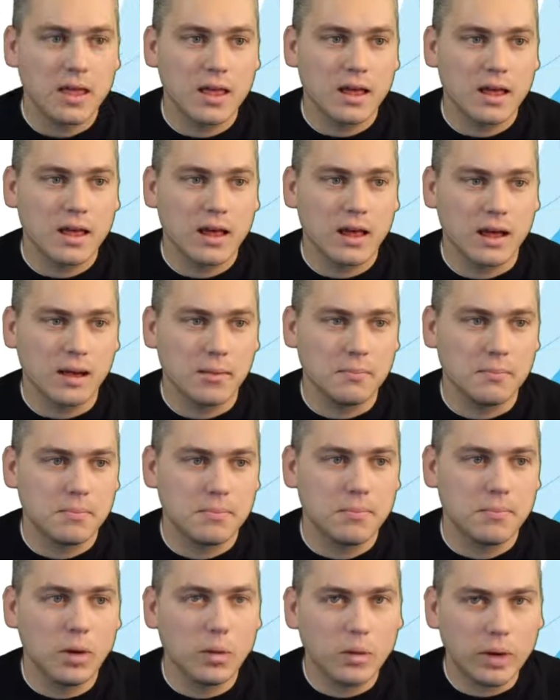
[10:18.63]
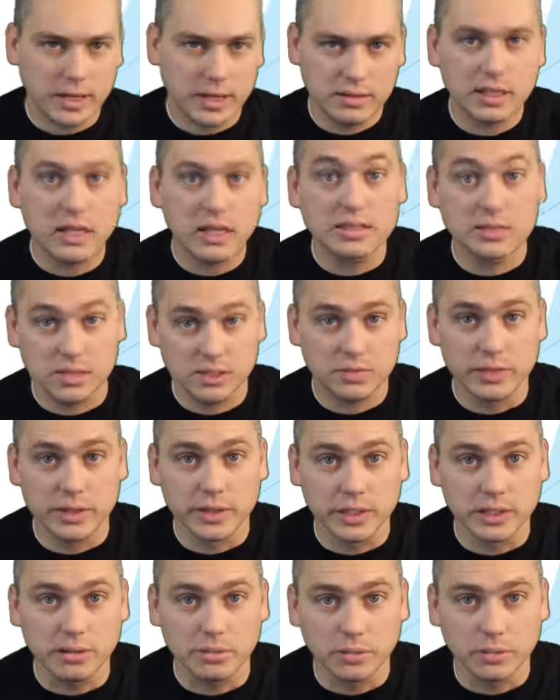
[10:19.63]
But what it does is
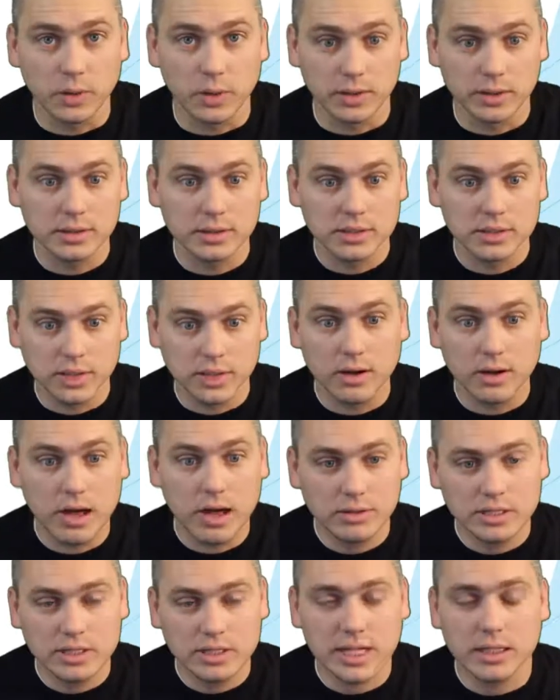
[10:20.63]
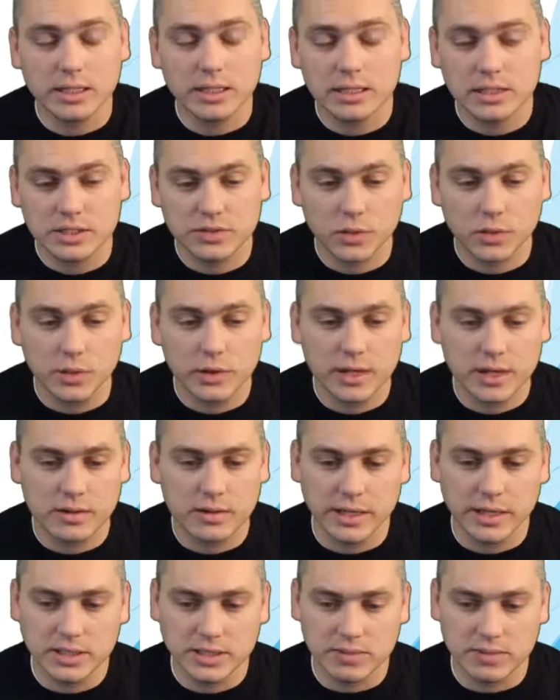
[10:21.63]
real important. So I would say at least 4
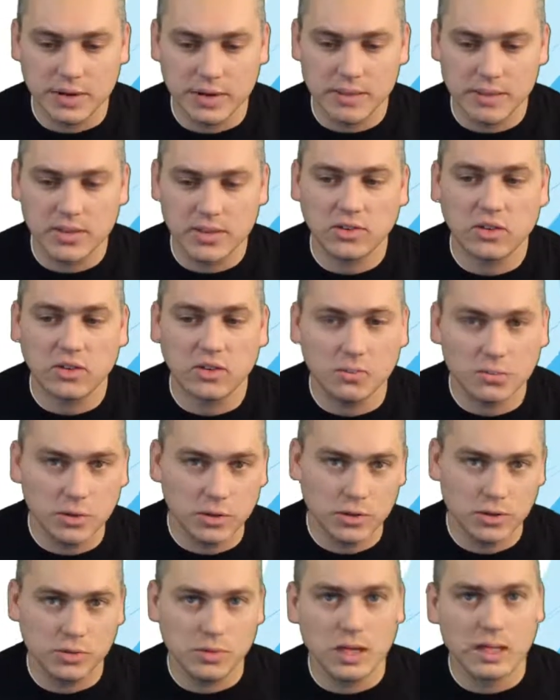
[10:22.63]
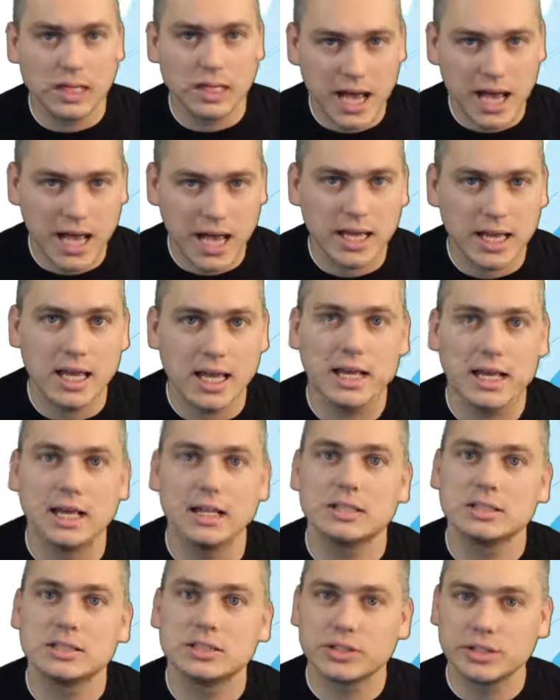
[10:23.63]
gigabytes of RAM. That's going to put you on the high
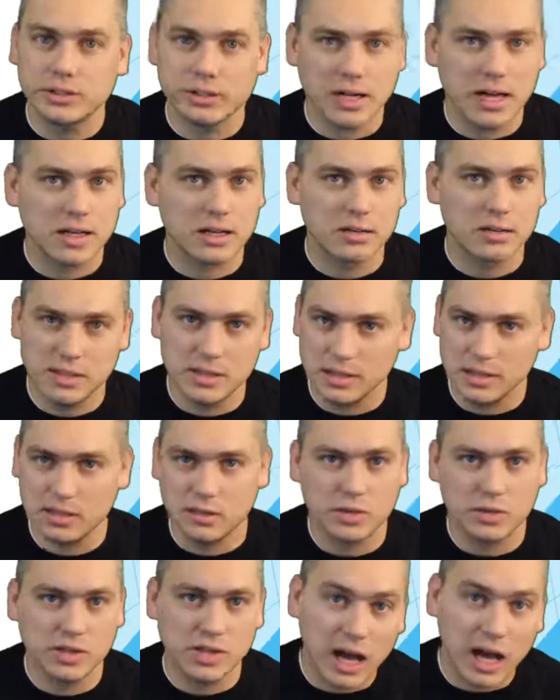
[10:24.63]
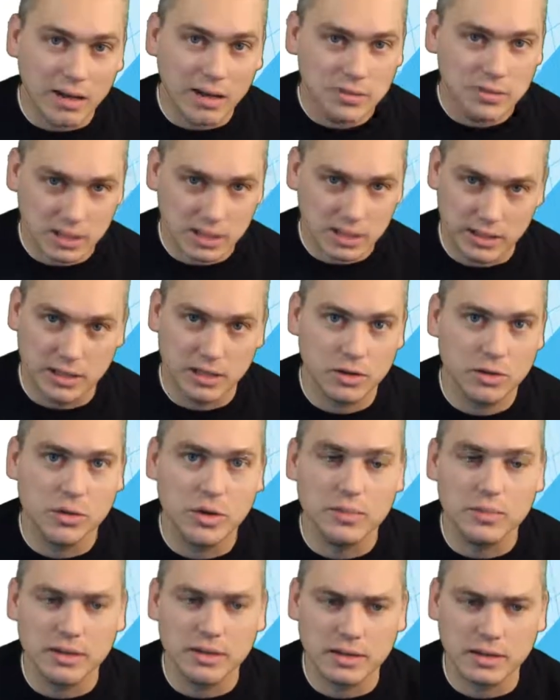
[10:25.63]
end, so you're not going to be dealing with obsolete
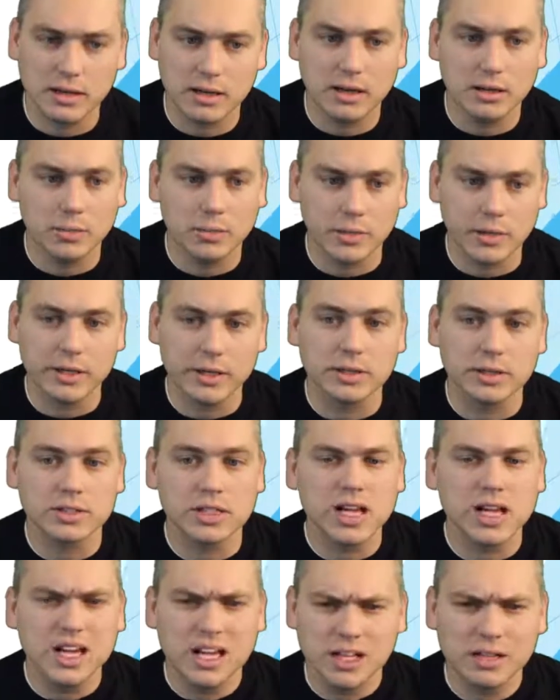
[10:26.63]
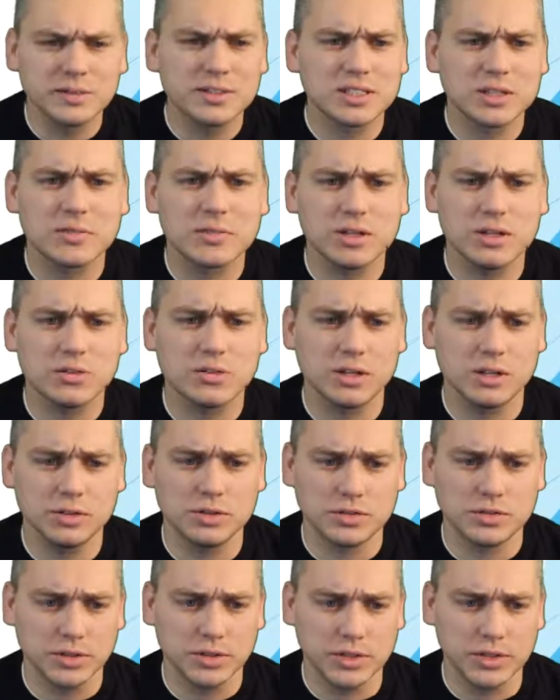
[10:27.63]
equipment in a couple years. It'll be something you can use
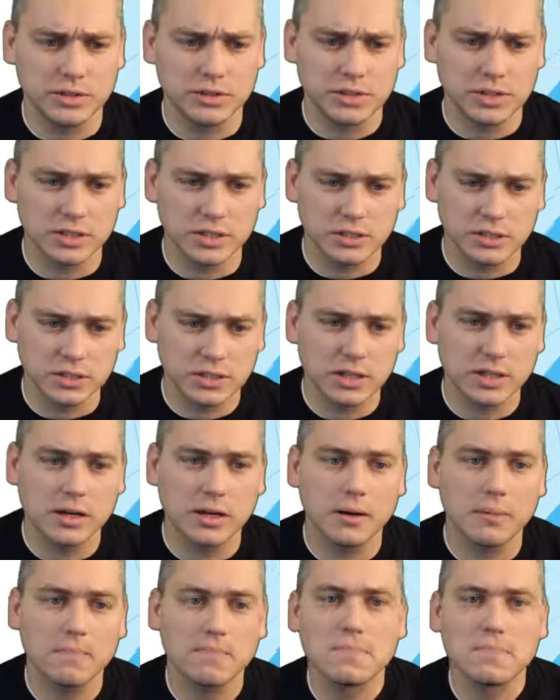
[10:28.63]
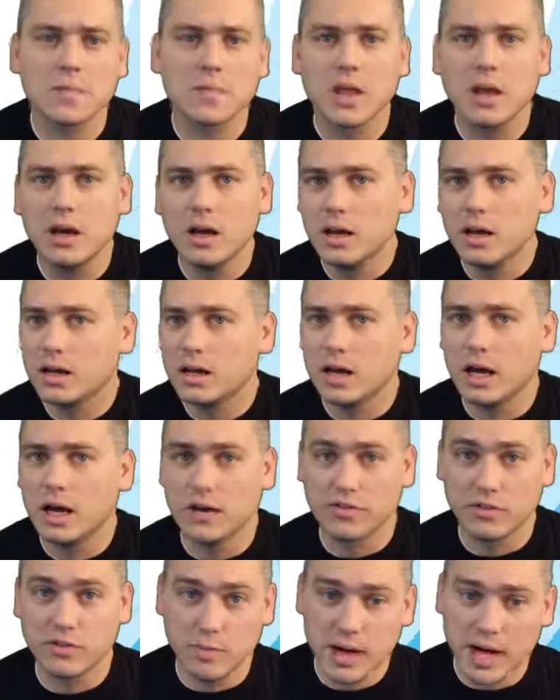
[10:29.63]
for years and years to come.
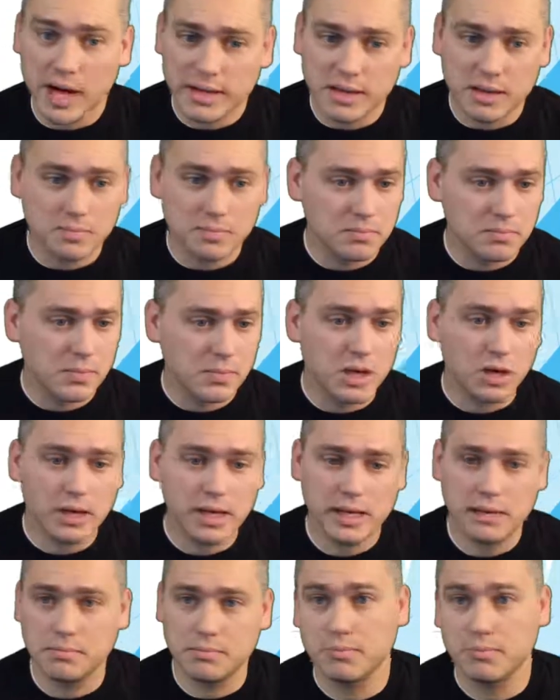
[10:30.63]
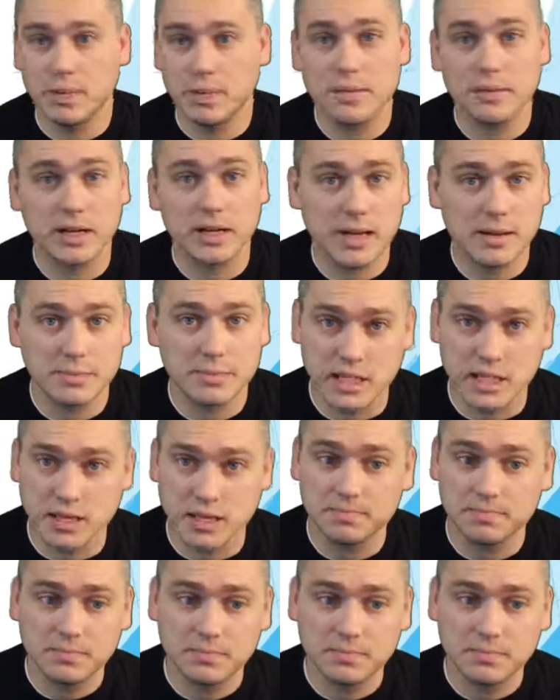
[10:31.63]
For buying them, go ahead, buy them on Amazon.